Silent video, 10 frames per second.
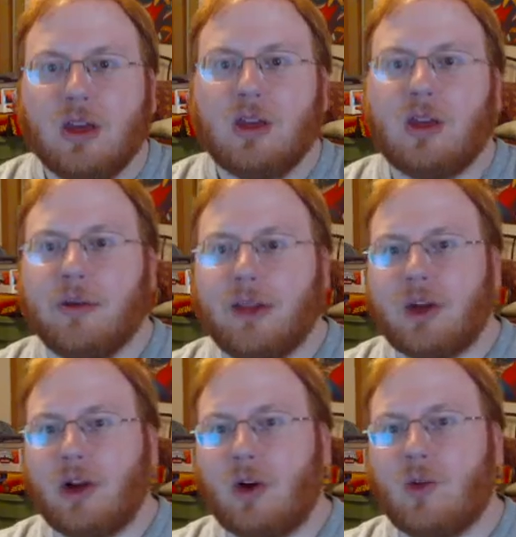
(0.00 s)
I mean, you
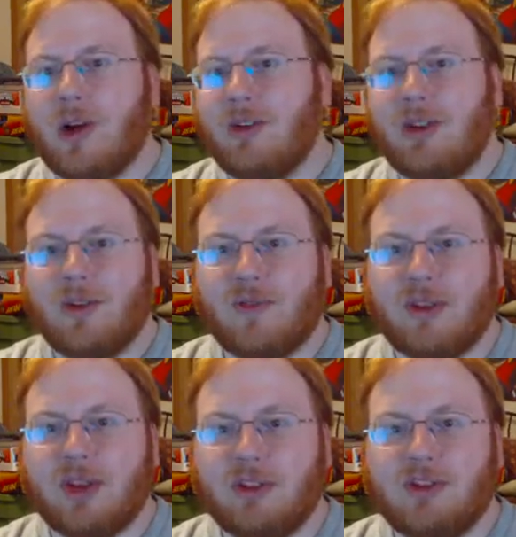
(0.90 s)
go around to different
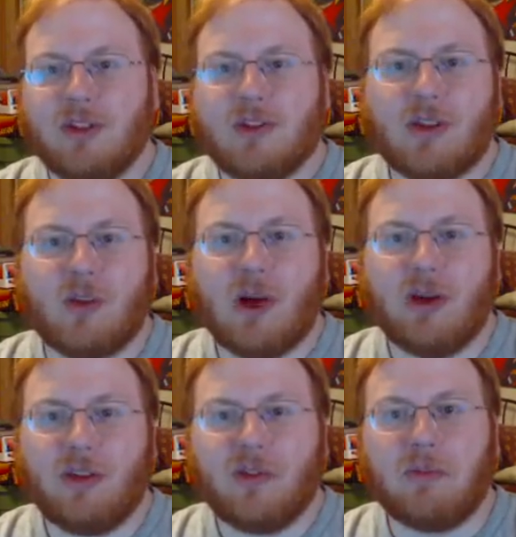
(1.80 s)
dungeons, acquiring
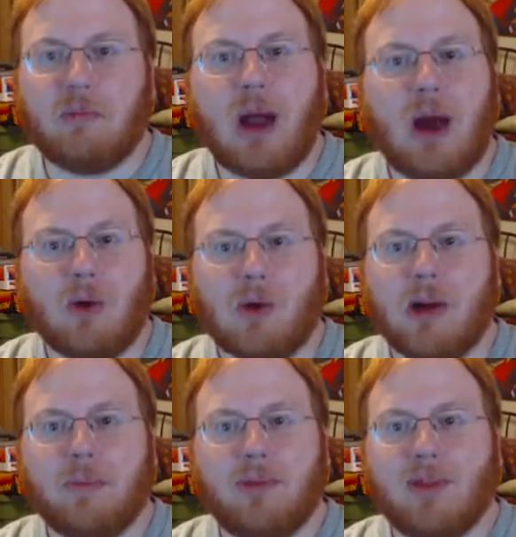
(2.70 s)
different
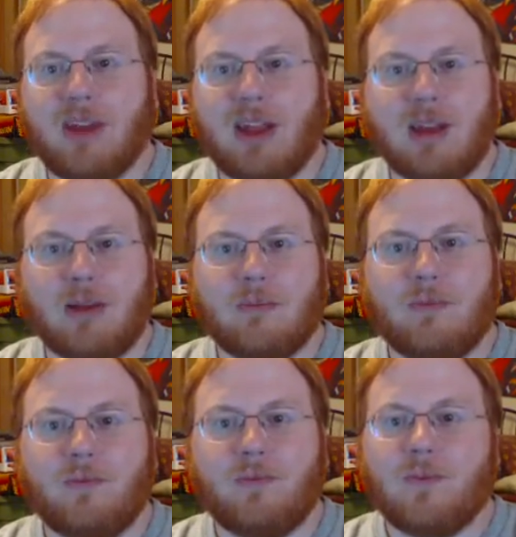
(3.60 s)
power-ups, and
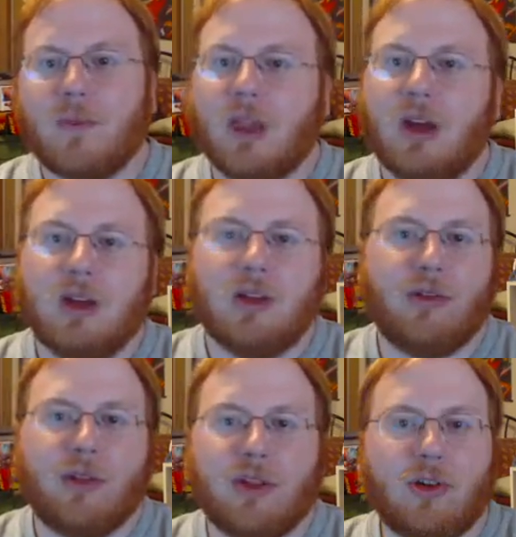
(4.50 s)

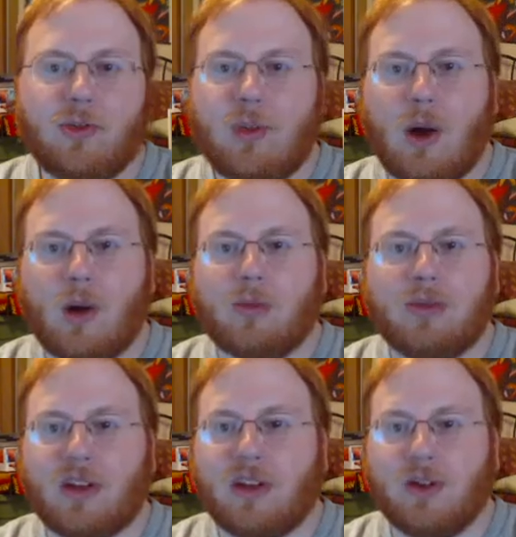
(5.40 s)
using those power-ups
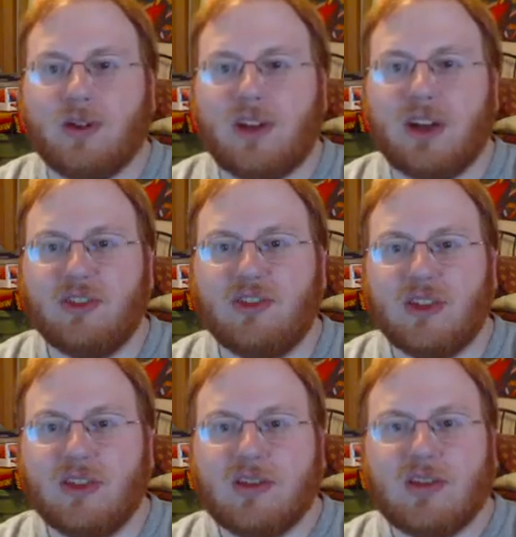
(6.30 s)
to clear the
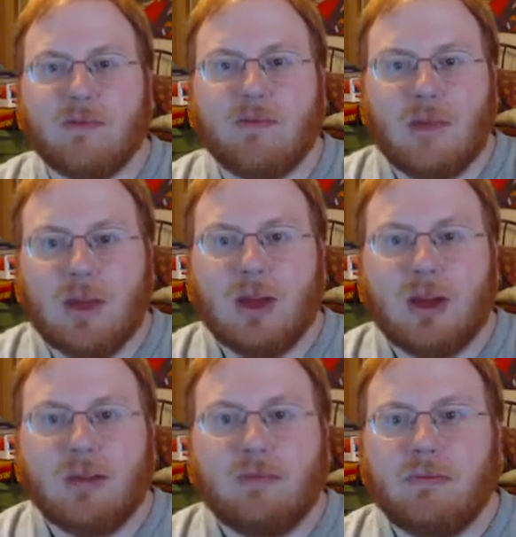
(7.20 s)
dungeons.
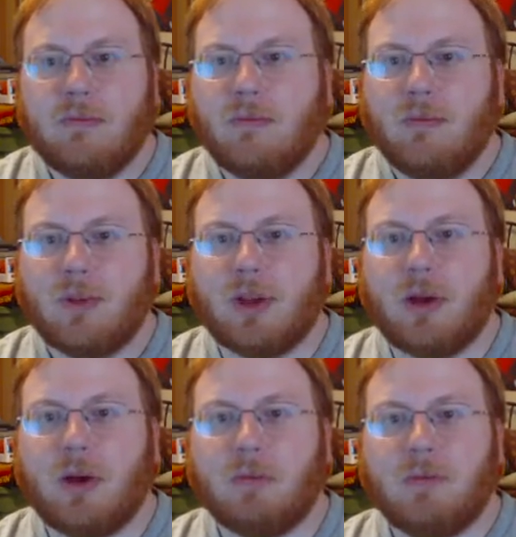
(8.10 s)

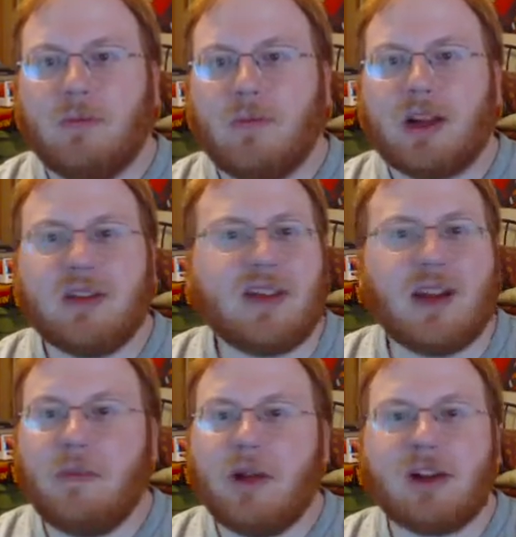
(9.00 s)
So, like I said,
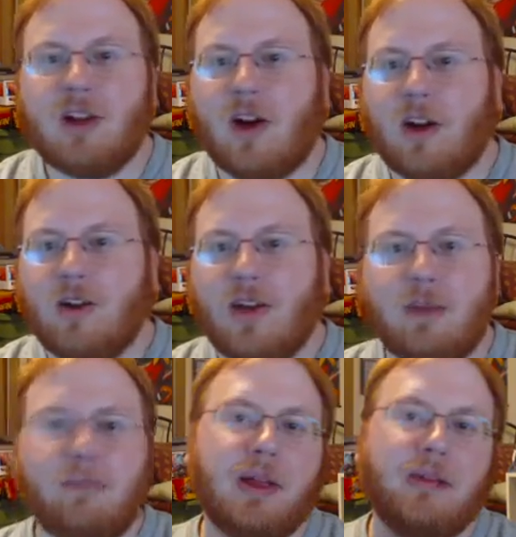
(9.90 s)
I'm not going to argue
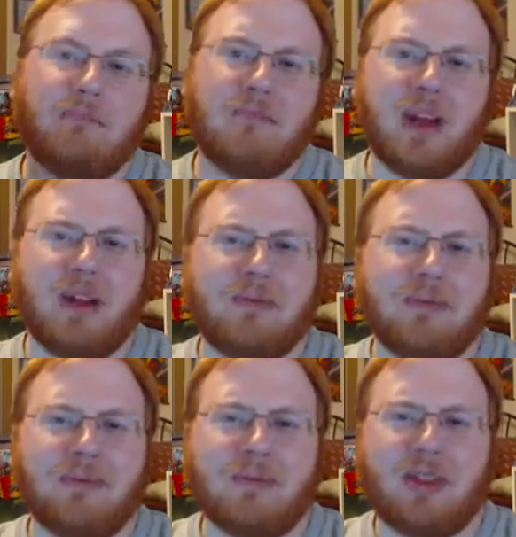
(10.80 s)
that, but,
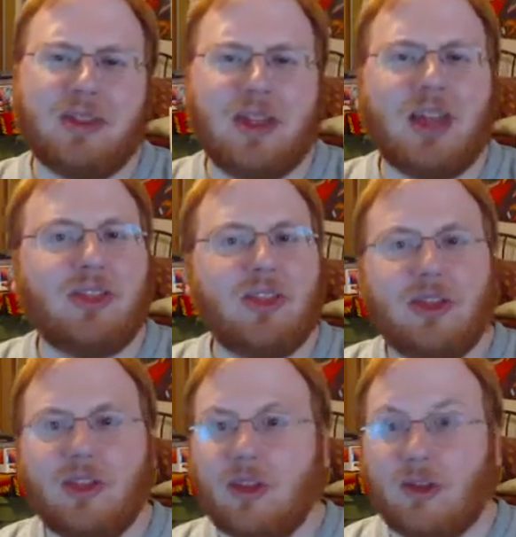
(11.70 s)
not
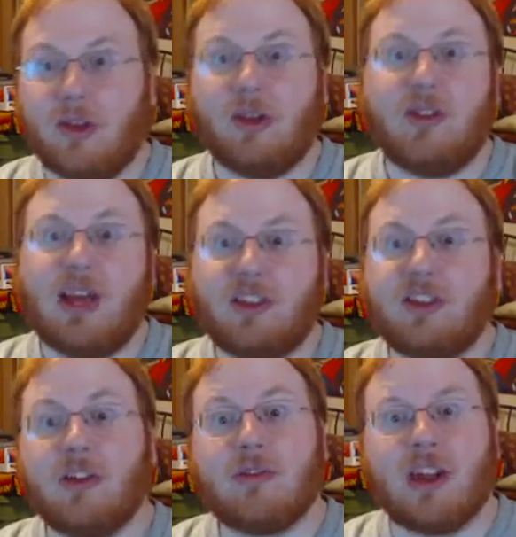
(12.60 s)
that
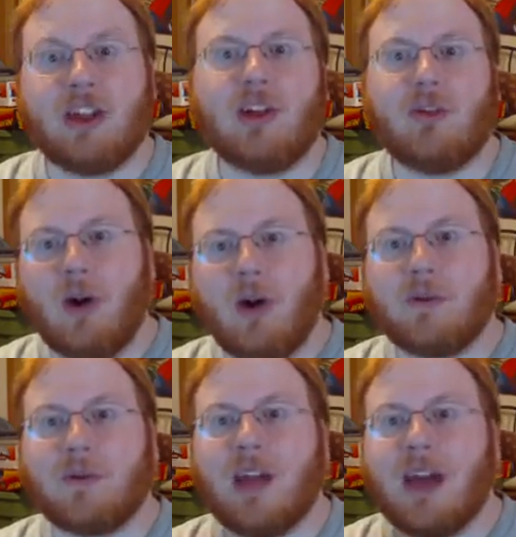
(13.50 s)
there's anything wrong
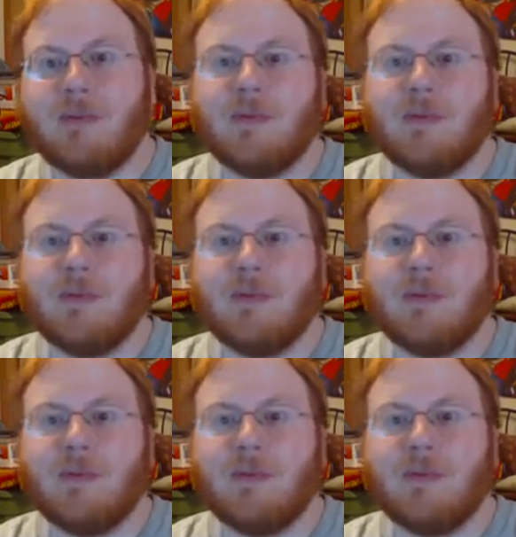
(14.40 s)
with that.